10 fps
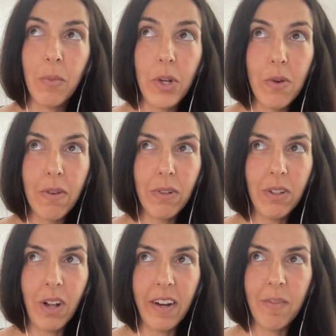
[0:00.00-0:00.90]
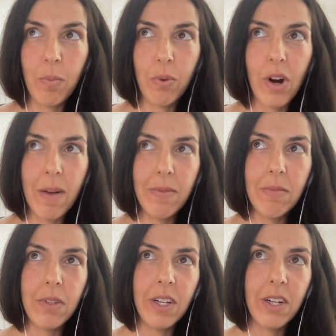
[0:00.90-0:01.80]
you have a lot of
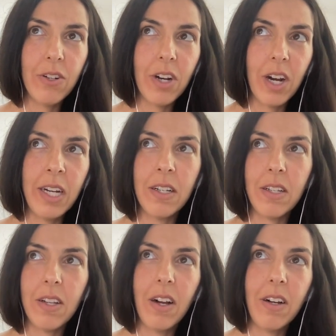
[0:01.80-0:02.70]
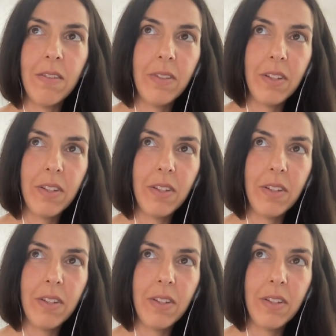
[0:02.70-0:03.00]
problems that you're trying to solve